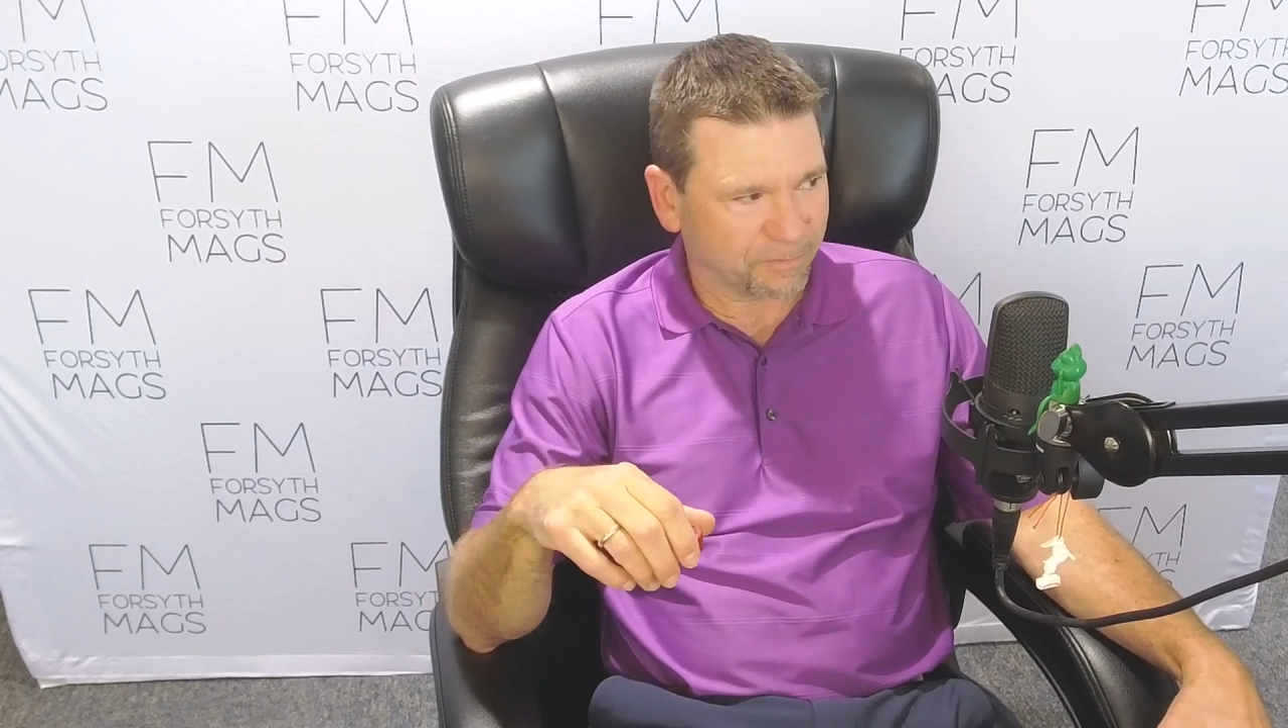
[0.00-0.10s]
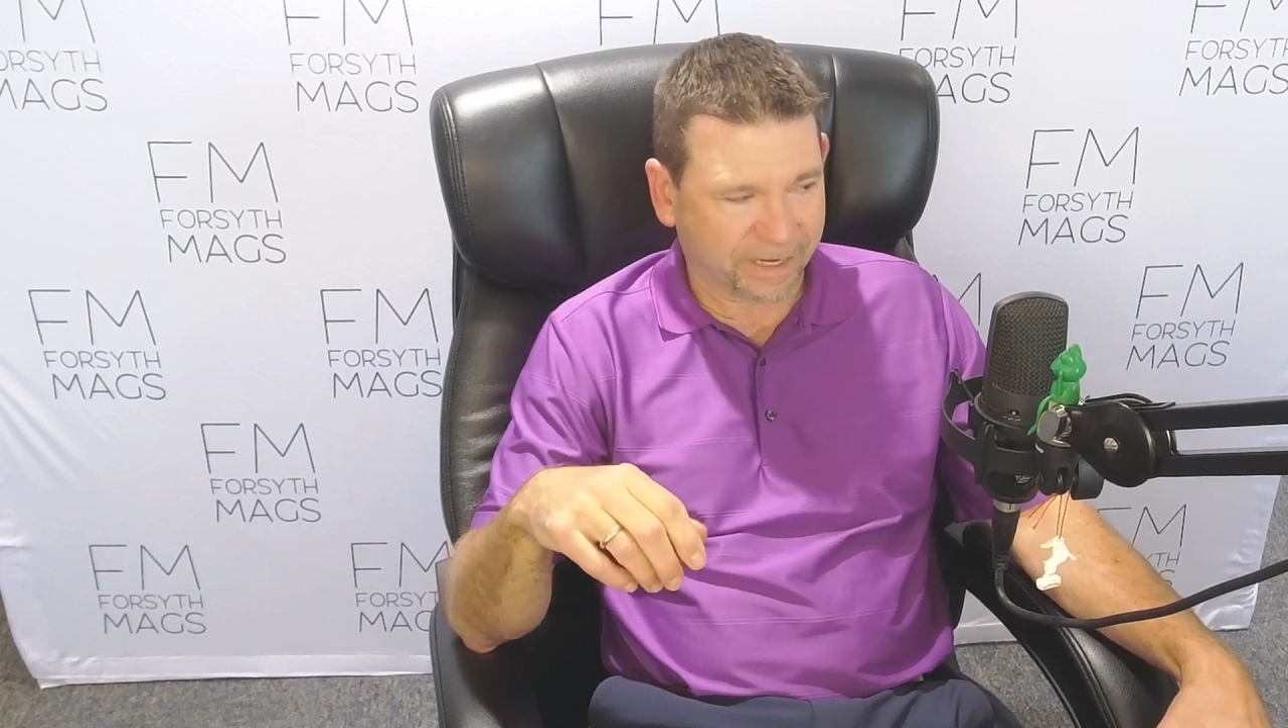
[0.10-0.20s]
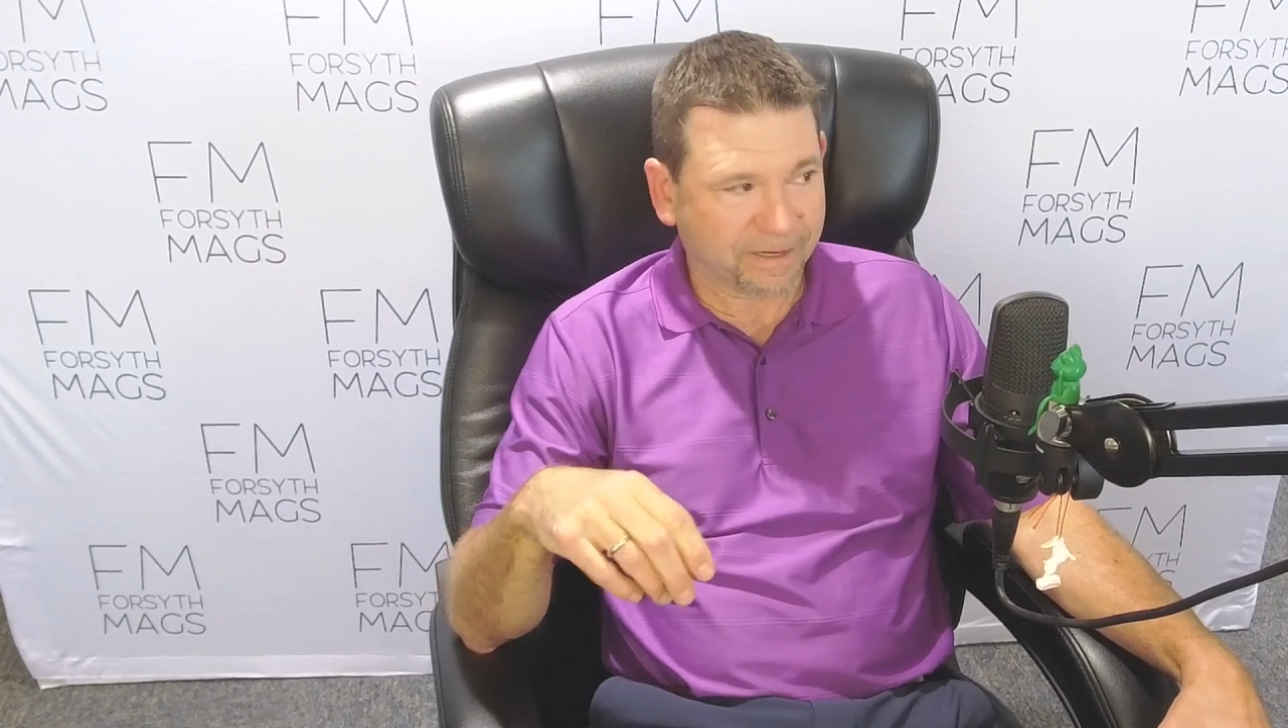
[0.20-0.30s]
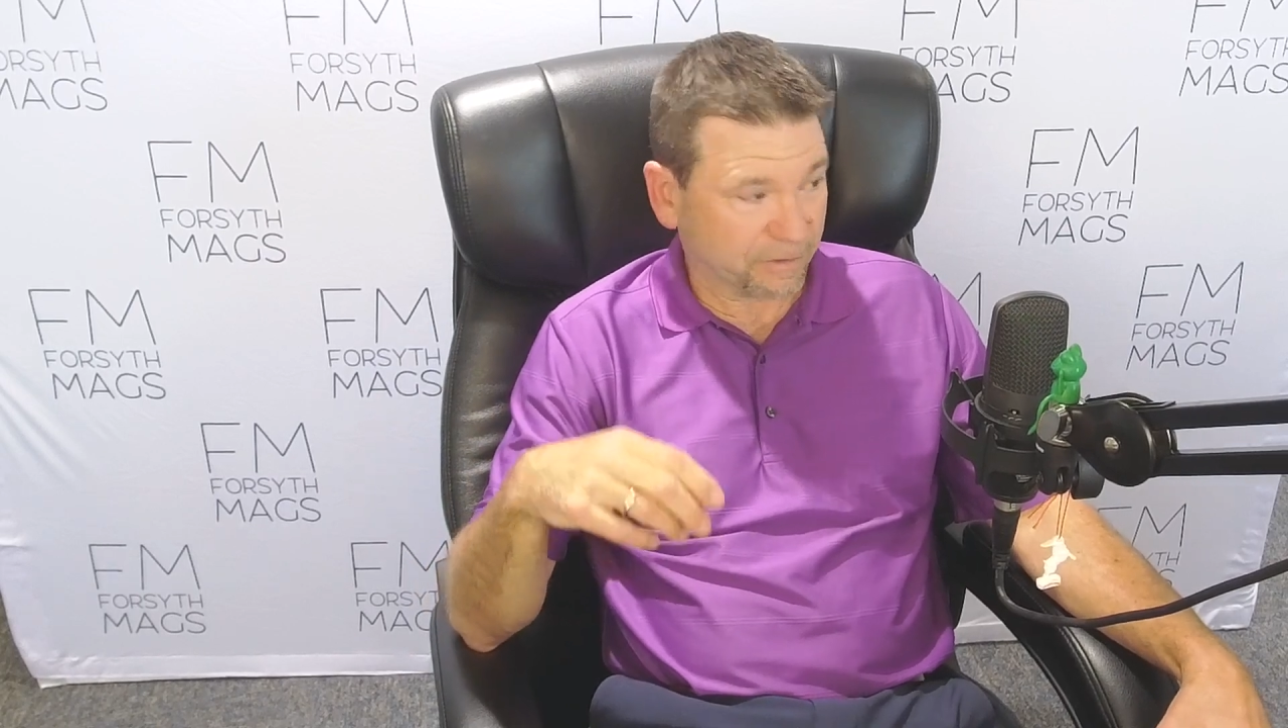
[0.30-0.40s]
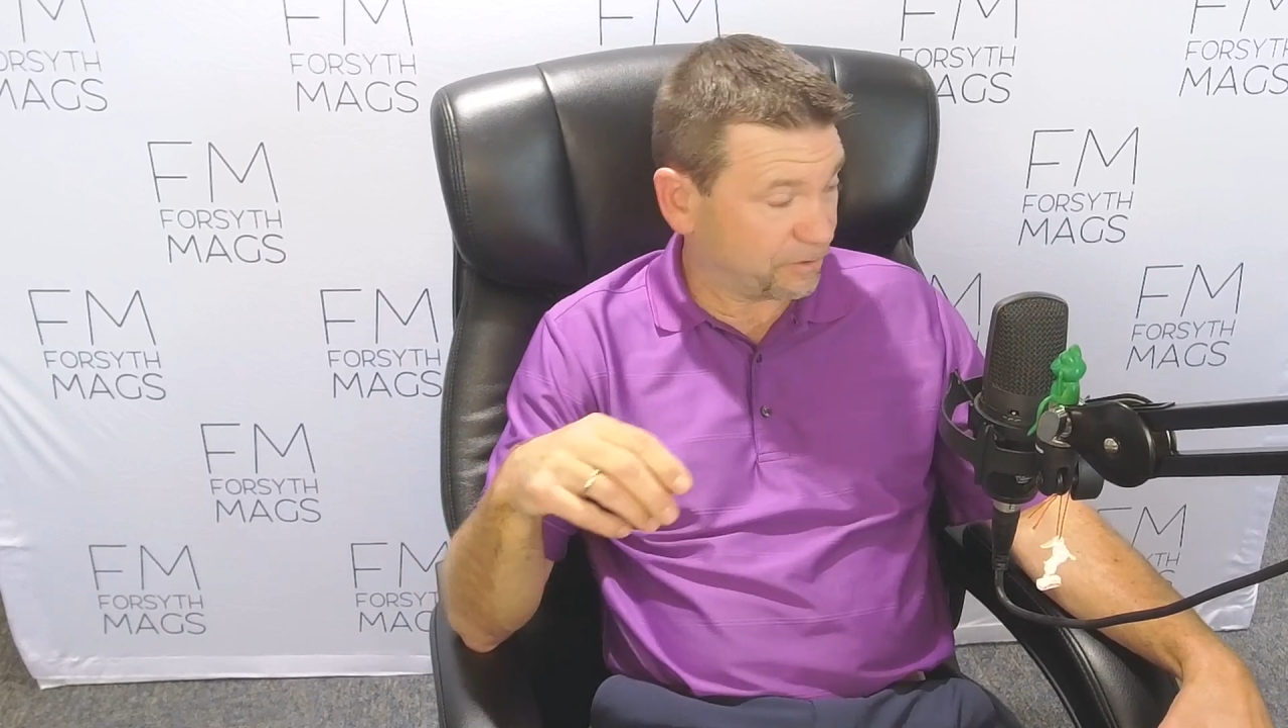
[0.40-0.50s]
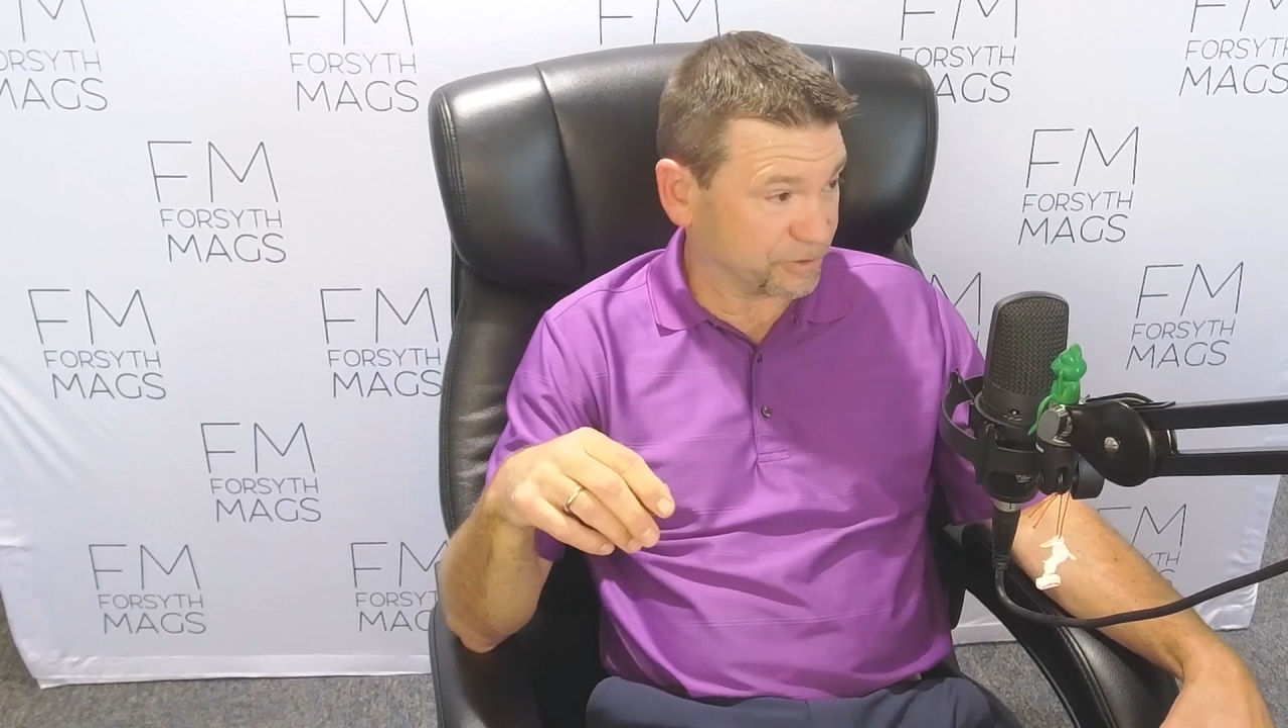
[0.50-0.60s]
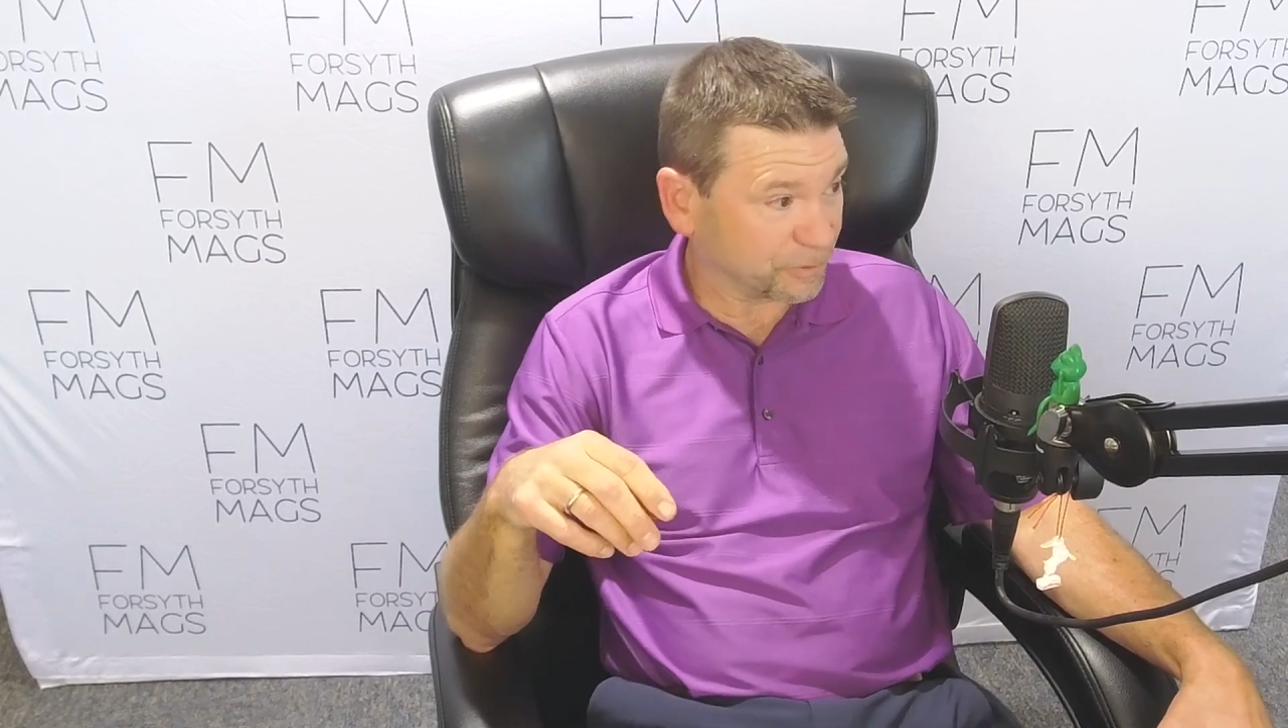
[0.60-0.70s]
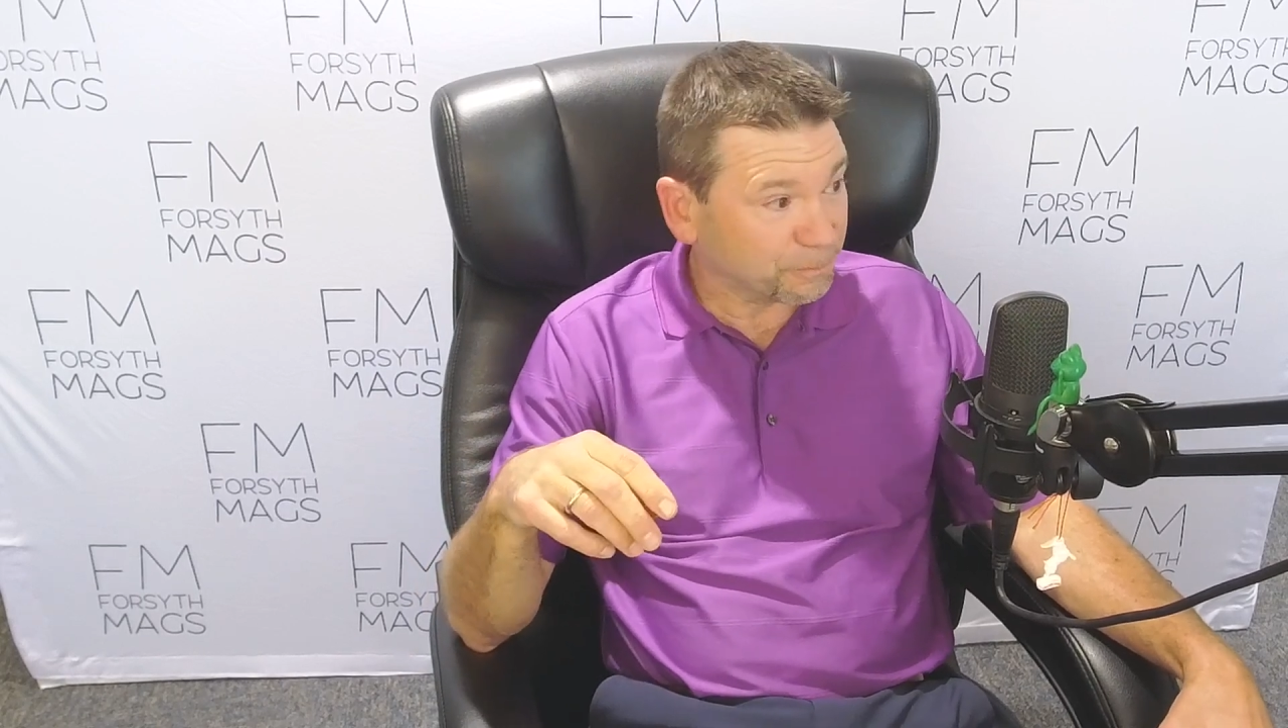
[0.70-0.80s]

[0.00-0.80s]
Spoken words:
getting closer.